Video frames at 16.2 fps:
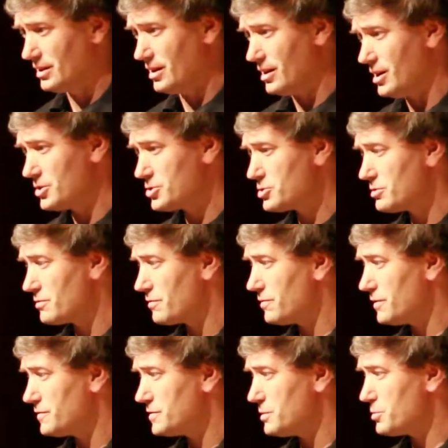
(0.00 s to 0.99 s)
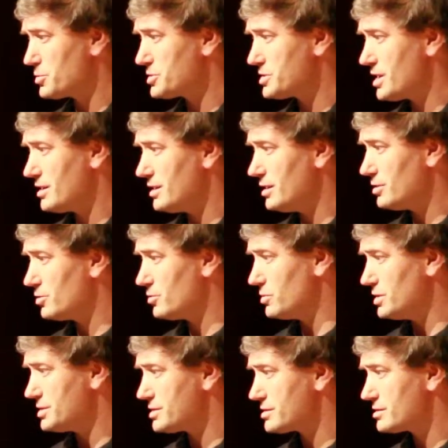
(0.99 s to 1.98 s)
150%
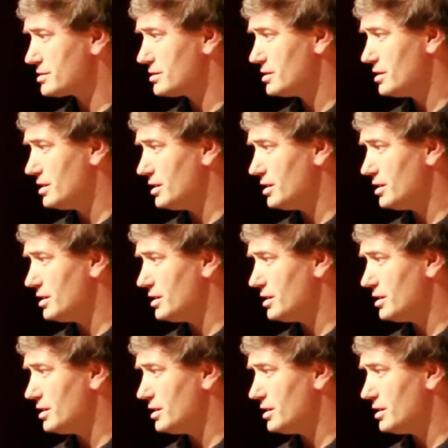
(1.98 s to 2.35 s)
increase